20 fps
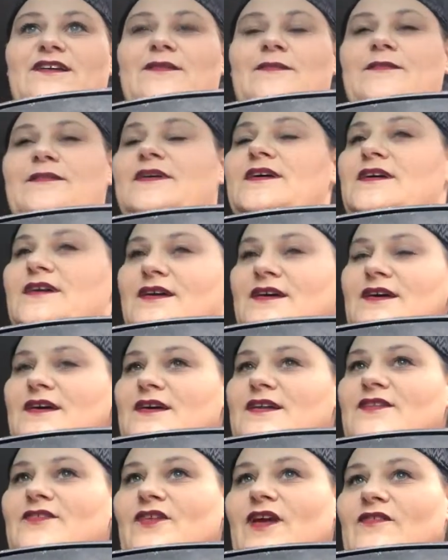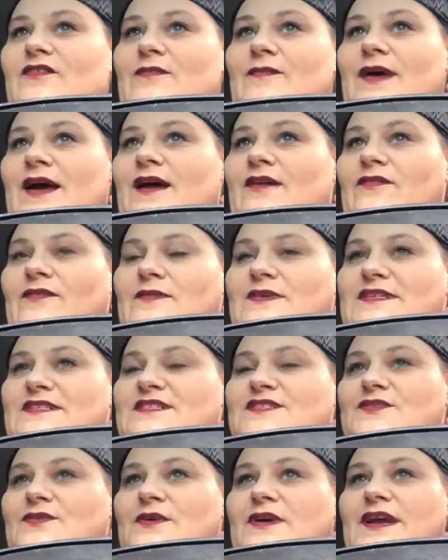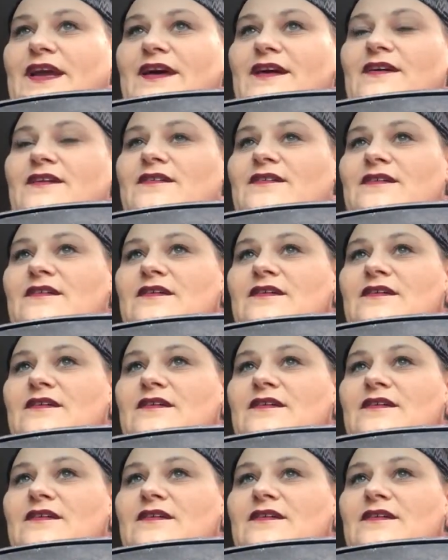I'm driving back from Astoria.